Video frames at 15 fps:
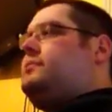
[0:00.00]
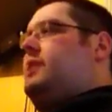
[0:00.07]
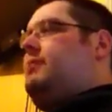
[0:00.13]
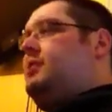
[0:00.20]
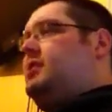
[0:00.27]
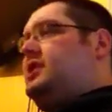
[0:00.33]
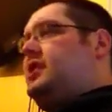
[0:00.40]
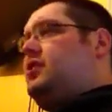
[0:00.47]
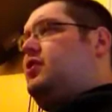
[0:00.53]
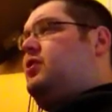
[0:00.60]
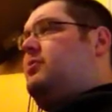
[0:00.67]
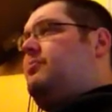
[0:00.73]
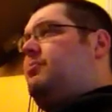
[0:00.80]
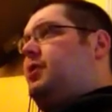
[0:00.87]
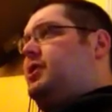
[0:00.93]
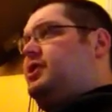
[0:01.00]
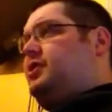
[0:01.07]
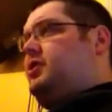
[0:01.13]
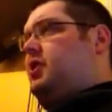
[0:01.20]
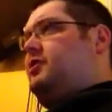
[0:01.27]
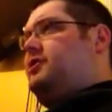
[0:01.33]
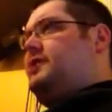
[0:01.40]
because I couldn't put into
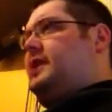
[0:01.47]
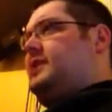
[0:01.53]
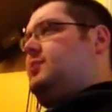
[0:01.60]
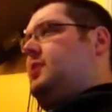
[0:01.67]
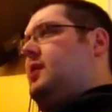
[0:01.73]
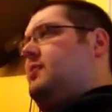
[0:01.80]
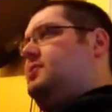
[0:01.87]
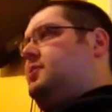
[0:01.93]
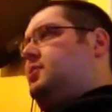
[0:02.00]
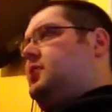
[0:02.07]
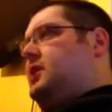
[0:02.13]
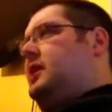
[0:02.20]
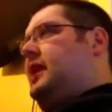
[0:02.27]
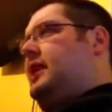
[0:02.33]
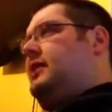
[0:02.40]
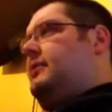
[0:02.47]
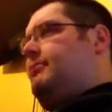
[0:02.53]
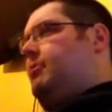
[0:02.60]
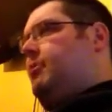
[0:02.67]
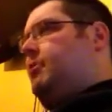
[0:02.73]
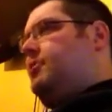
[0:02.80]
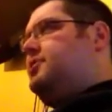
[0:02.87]
context what I was looking at in the
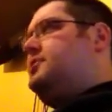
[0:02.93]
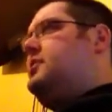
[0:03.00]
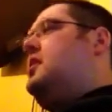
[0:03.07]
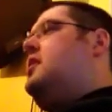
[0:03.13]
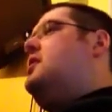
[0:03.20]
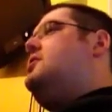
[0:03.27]
books